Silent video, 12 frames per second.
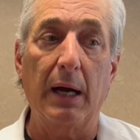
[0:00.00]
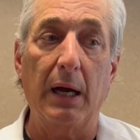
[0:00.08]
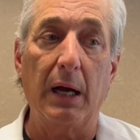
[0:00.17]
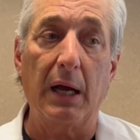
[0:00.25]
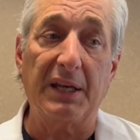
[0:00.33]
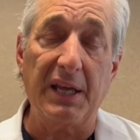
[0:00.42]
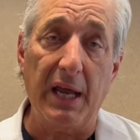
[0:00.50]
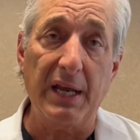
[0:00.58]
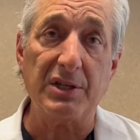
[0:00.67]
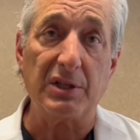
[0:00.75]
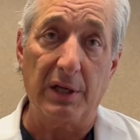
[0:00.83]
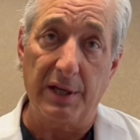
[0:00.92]

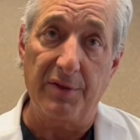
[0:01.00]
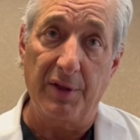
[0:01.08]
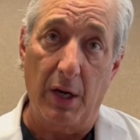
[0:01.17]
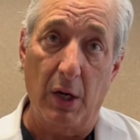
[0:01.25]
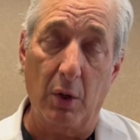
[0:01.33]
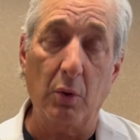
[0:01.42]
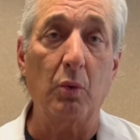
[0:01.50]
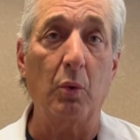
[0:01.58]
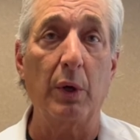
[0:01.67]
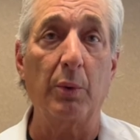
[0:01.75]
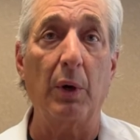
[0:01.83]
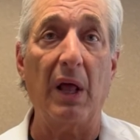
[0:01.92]
occasionally, though,
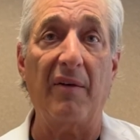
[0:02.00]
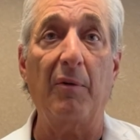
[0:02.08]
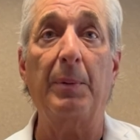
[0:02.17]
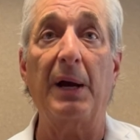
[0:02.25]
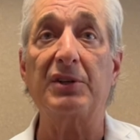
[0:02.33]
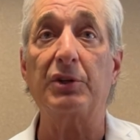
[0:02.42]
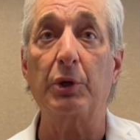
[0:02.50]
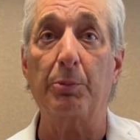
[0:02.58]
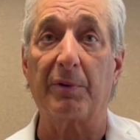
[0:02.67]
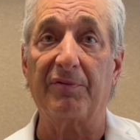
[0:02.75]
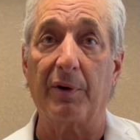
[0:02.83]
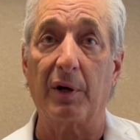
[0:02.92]
we will have a patient who
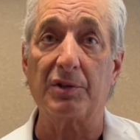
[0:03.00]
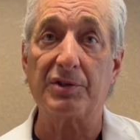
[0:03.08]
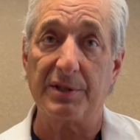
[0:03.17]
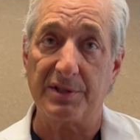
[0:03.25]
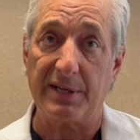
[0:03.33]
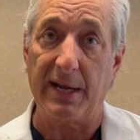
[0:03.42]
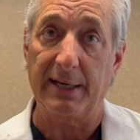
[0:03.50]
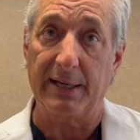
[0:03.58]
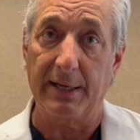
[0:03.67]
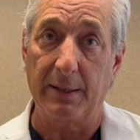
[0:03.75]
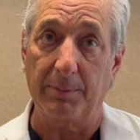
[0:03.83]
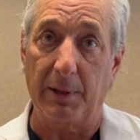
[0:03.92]
prefers the saline
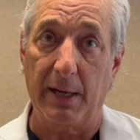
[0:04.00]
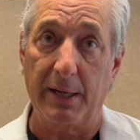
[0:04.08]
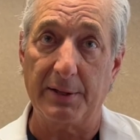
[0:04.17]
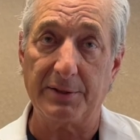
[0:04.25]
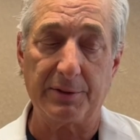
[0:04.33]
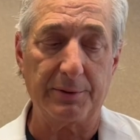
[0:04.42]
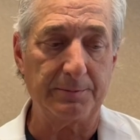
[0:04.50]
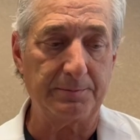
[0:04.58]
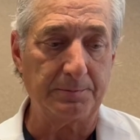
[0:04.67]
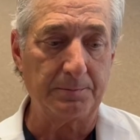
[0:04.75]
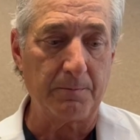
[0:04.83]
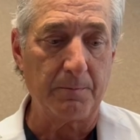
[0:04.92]
implant
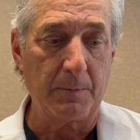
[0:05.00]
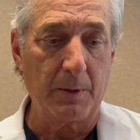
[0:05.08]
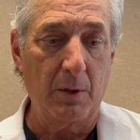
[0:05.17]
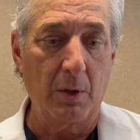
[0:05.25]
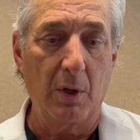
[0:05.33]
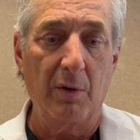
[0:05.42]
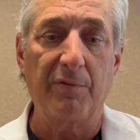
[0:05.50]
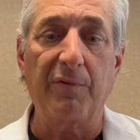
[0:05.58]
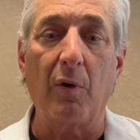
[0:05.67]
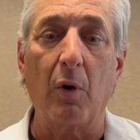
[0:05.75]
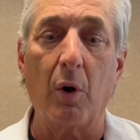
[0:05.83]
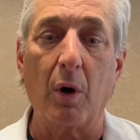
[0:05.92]

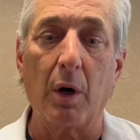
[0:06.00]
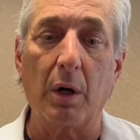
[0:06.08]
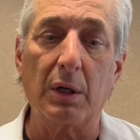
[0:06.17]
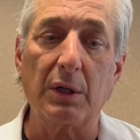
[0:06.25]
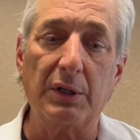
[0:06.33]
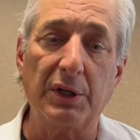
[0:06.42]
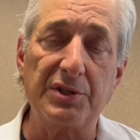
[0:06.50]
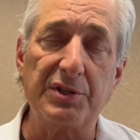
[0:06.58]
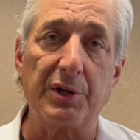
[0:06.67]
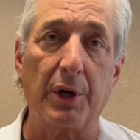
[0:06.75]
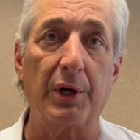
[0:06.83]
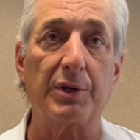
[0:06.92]
for
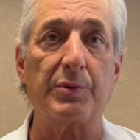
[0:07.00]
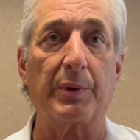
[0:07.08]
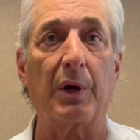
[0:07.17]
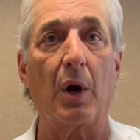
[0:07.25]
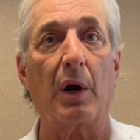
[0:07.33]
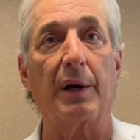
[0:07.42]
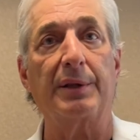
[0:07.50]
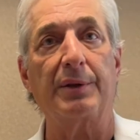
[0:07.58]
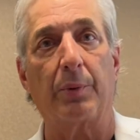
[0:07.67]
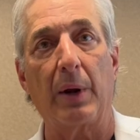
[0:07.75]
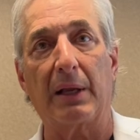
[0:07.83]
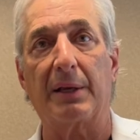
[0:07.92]
concerns regarding the
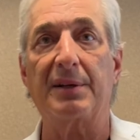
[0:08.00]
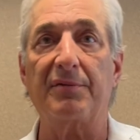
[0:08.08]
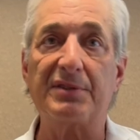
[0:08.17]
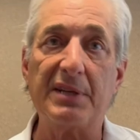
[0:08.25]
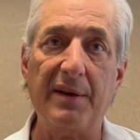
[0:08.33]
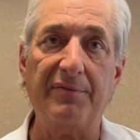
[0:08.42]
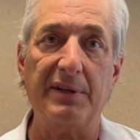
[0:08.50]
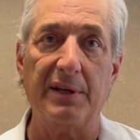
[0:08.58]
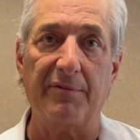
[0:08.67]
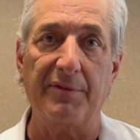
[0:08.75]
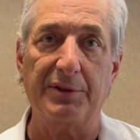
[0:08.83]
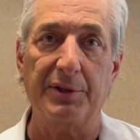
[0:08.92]
relative safety
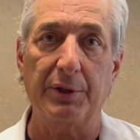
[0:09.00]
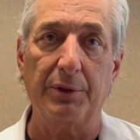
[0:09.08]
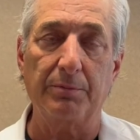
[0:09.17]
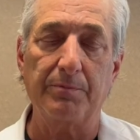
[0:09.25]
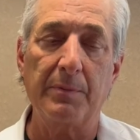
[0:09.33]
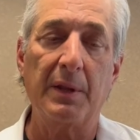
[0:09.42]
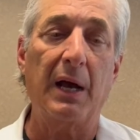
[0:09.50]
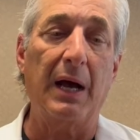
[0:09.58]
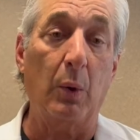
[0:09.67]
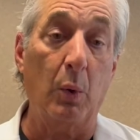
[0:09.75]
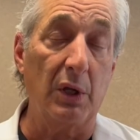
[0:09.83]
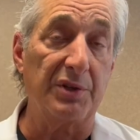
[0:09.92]
of the two. I
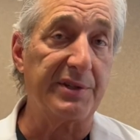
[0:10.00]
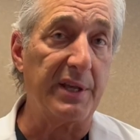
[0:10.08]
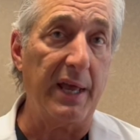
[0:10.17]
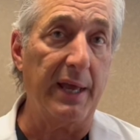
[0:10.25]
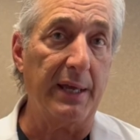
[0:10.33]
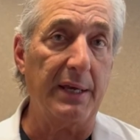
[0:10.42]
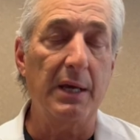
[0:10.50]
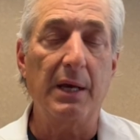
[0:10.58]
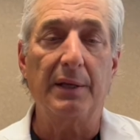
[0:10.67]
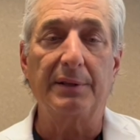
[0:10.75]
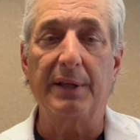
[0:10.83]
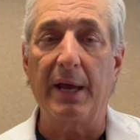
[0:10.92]
will say
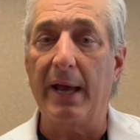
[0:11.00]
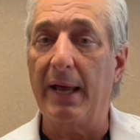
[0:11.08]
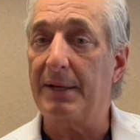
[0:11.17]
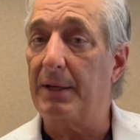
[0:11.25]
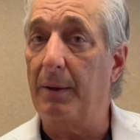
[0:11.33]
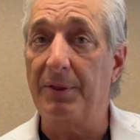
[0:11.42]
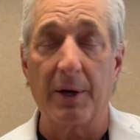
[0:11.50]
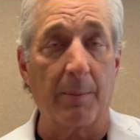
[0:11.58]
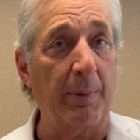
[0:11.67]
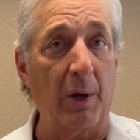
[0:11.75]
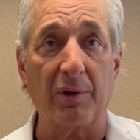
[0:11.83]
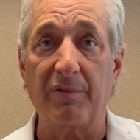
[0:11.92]
that they're
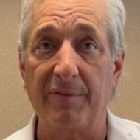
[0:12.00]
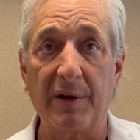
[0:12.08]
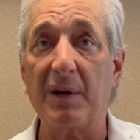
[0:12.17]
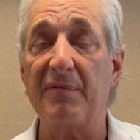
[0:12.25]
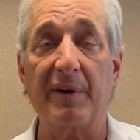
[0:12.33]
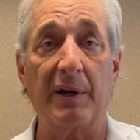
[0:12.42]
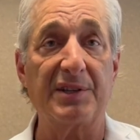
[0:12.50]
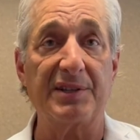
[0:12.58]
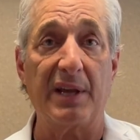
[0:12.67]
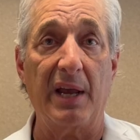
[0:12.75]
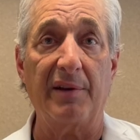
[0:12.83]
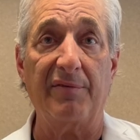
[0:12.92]
both very, very
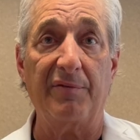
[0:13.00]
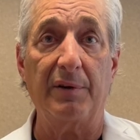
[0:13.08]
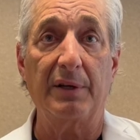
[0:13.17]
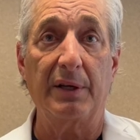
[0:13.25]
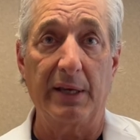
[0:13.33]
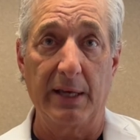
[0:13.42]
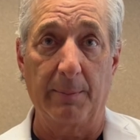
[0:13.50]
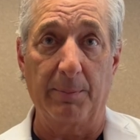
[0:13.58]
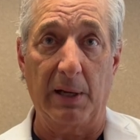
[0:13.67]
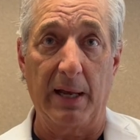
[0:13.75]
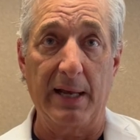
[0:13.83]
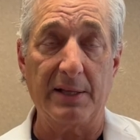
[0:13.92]
safe
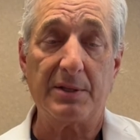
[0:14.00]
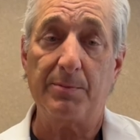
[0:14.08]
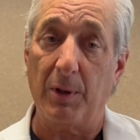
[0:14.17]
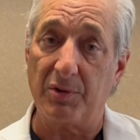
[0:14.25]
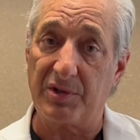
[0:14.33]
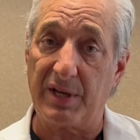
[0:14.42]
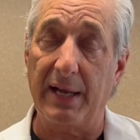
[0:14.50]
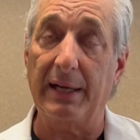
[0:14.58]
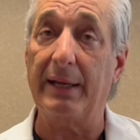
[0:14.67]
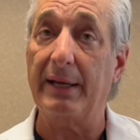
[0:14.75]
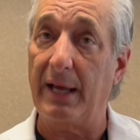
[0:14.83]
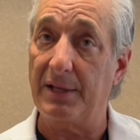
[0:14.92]
implants, both
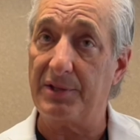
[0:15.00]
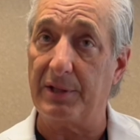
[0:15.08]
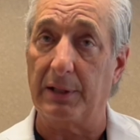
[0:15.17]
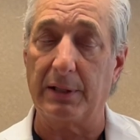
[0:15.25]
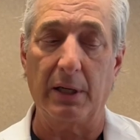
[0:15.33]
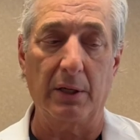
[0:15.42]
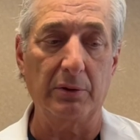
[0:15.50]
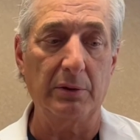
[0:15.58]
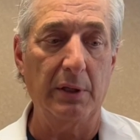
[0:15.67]
saline and silicone,